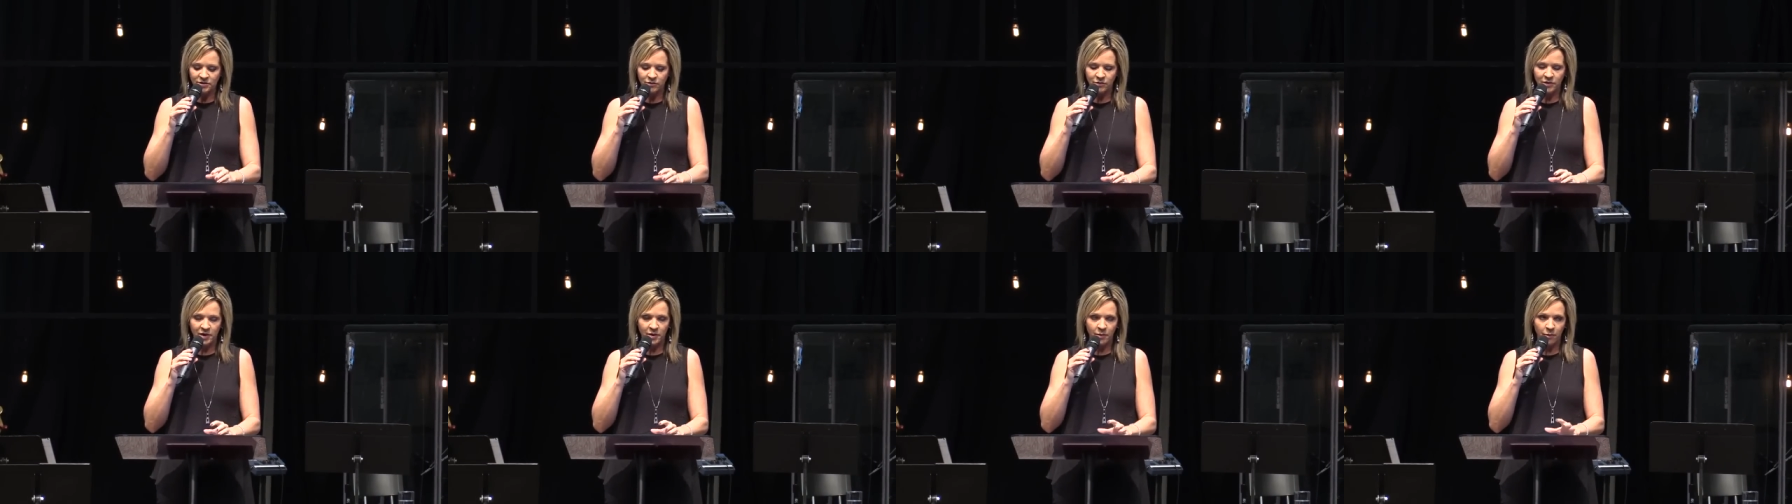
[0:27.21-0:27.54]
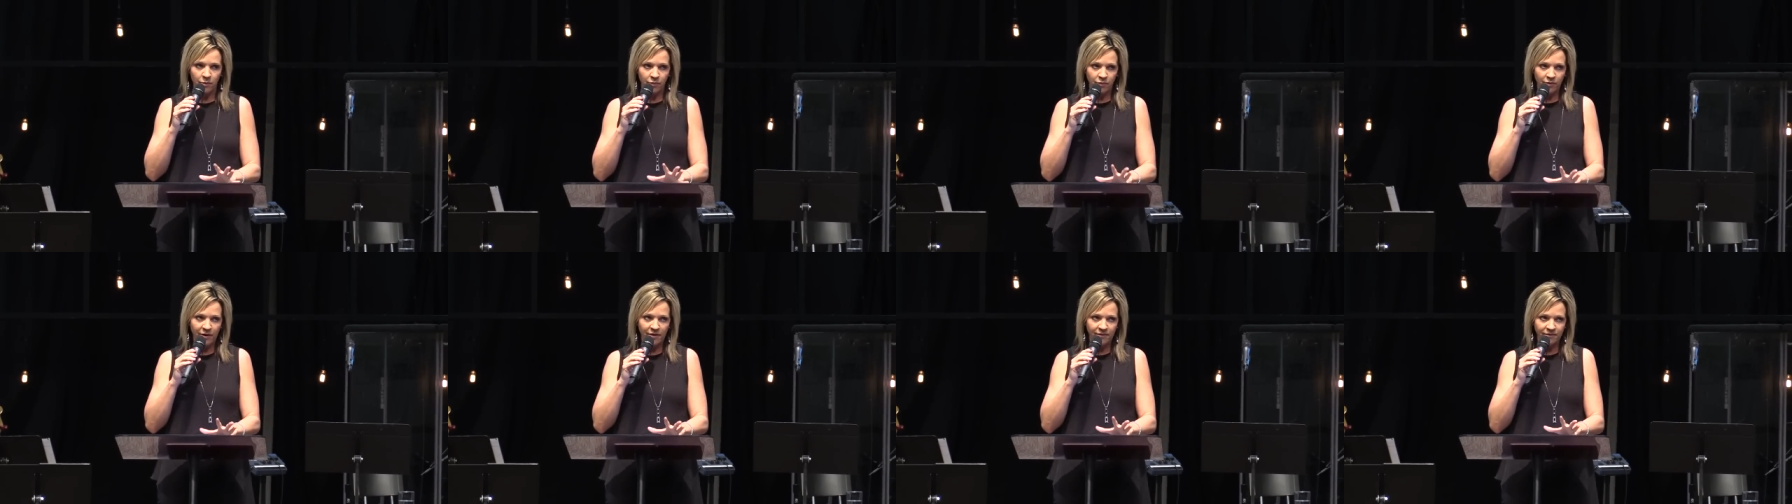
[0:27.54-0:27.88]
I want
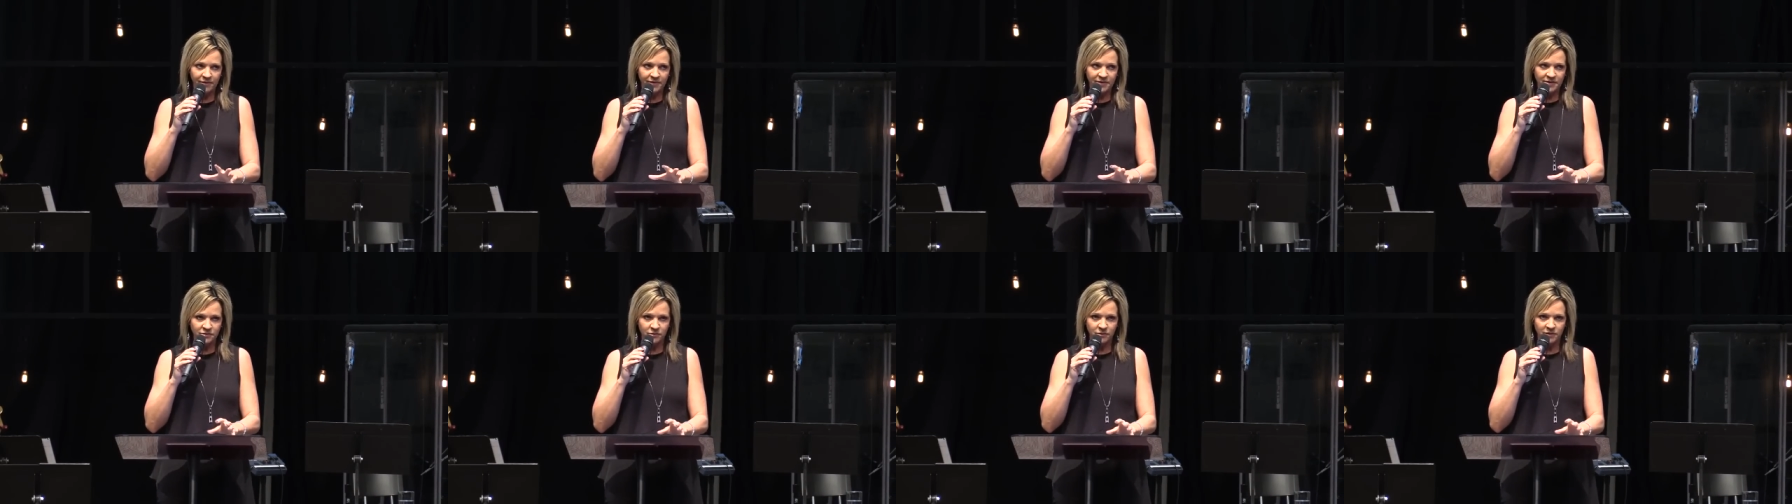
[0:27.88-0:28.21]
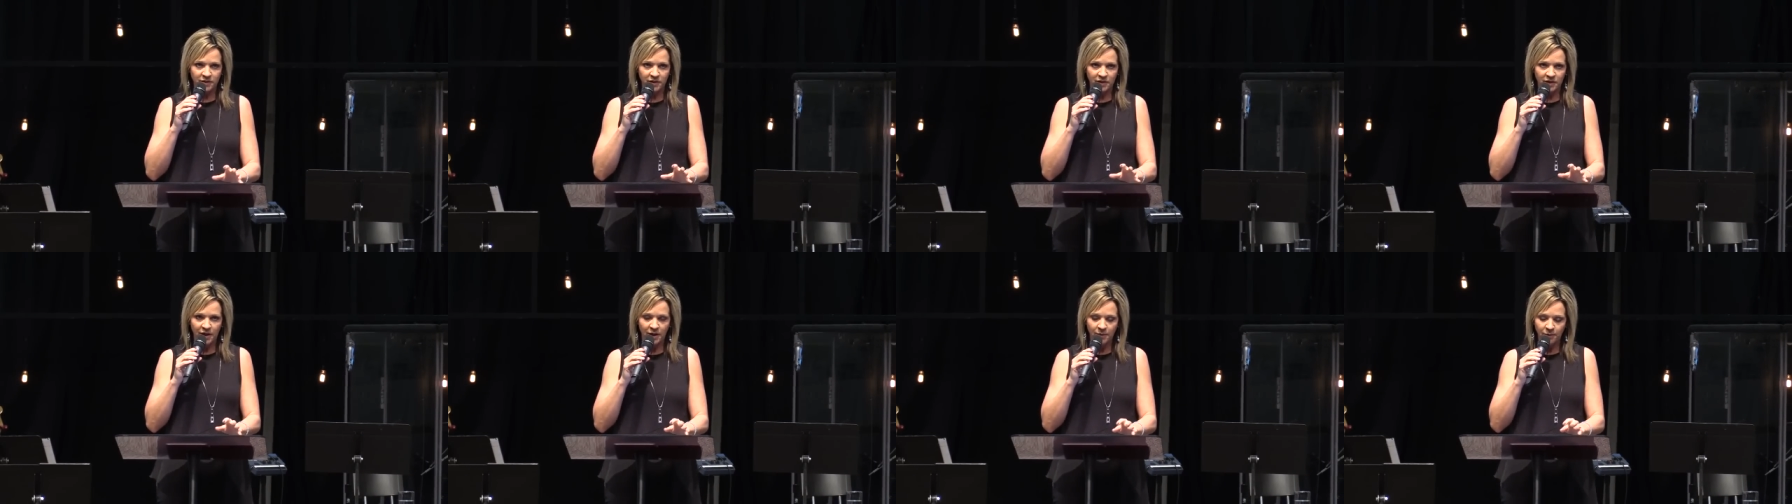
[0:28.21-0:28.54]
to preface
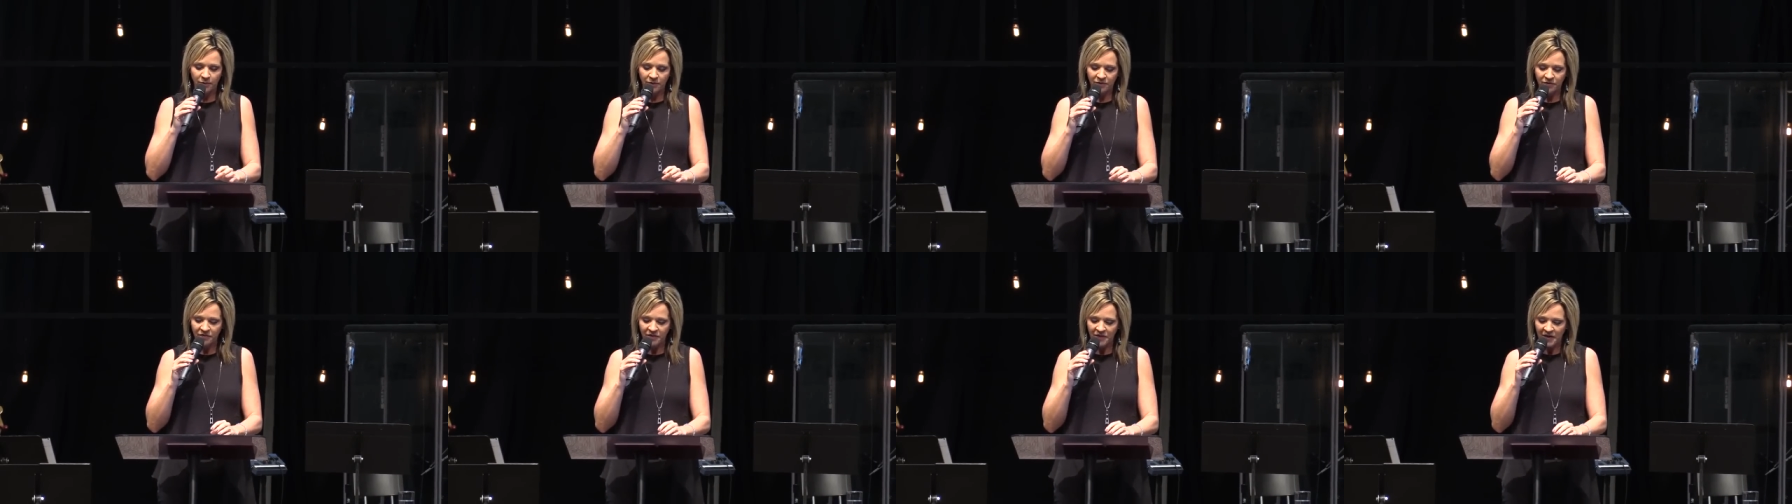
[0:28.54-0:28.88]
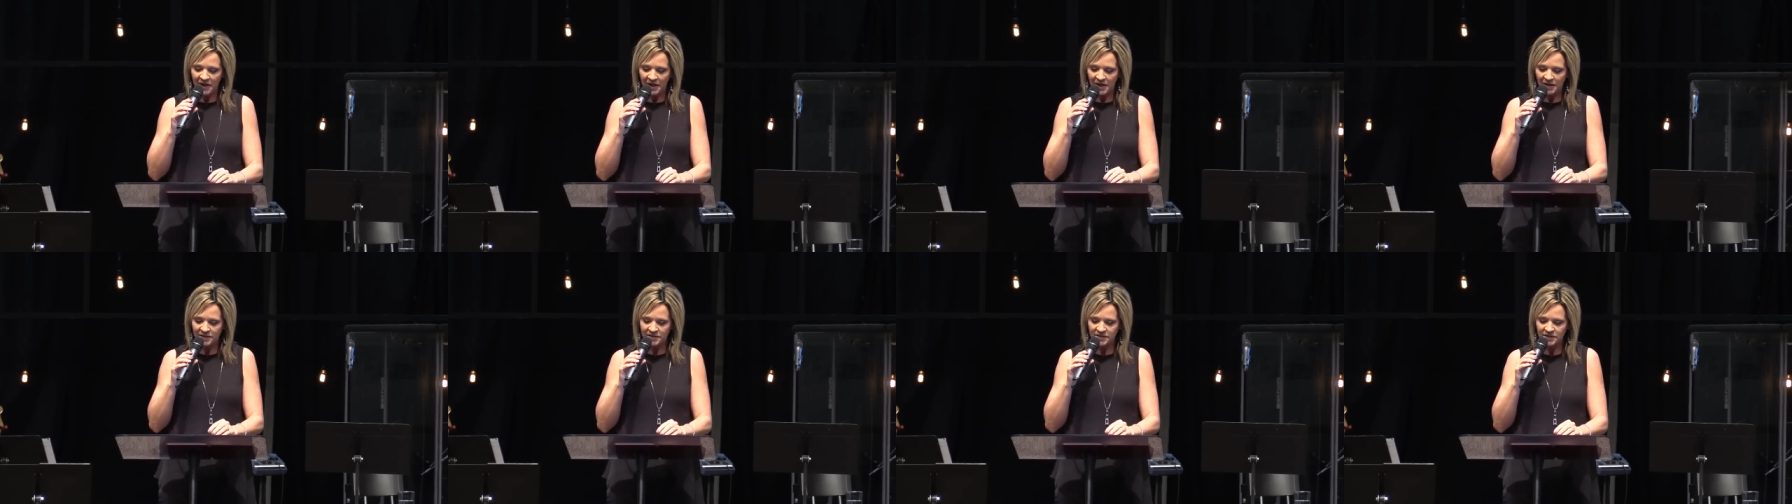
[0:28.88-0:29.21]
with a couple
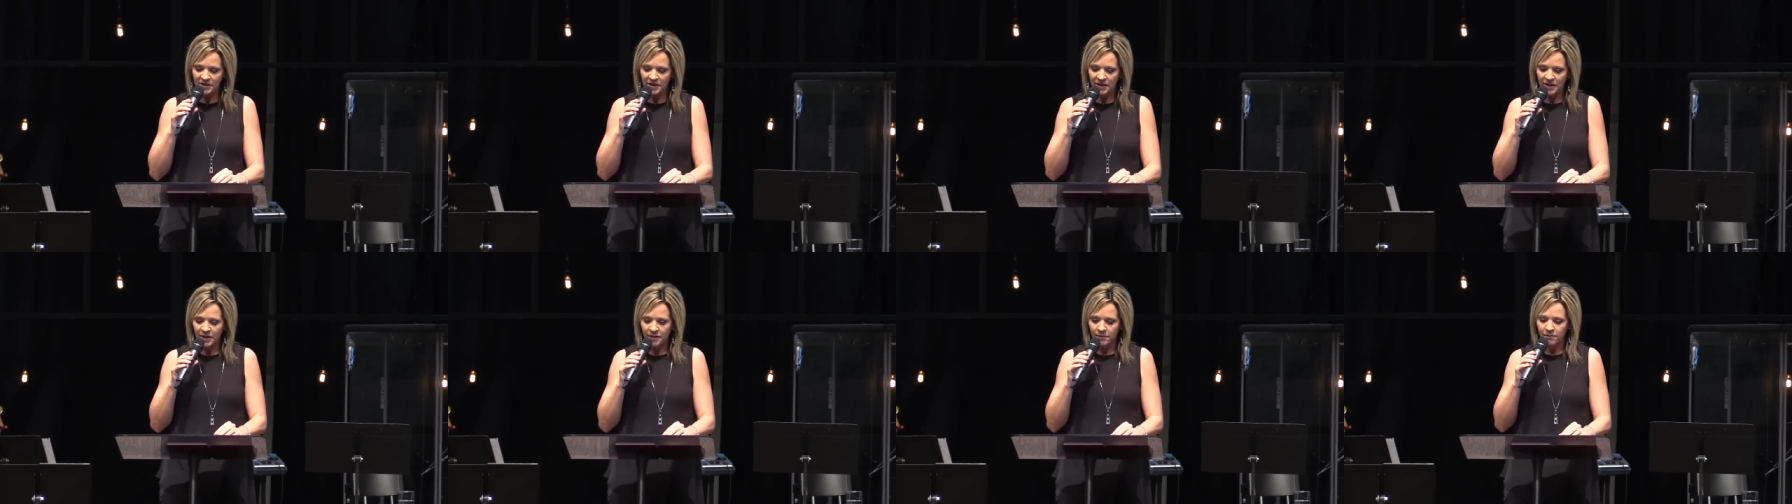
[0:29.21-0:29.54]
things